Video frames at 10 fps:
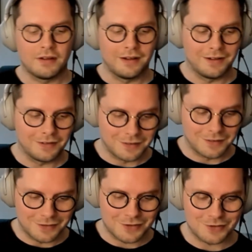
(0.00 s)
And
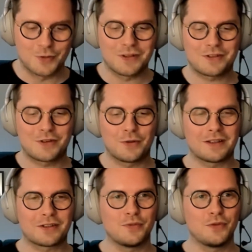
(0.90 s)
it doesn't always go
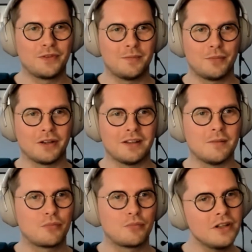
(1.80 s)
that smoothly, but
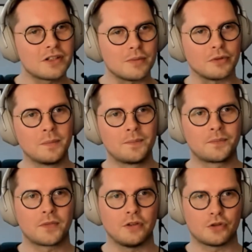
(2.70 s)
in principle,
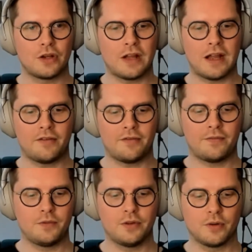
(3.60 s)
you should have,
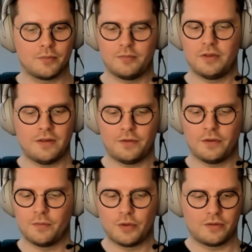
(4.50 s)
if
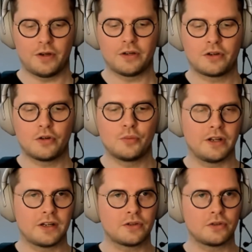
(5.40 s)
you want to run
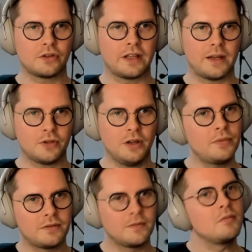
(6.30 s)
Kubernetes on your laptop,
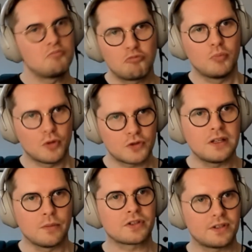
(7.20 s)
it mostly
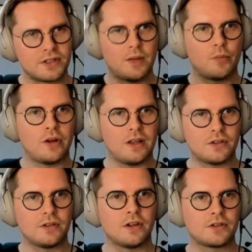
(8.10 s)
works the same way as
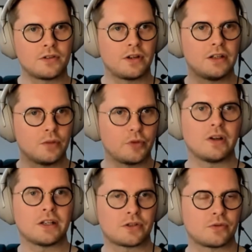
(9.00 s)
it does on
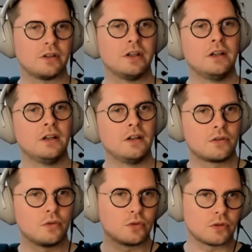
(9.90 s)
AWS or
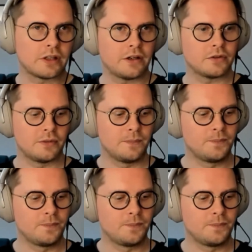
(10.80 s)
Google Cloud.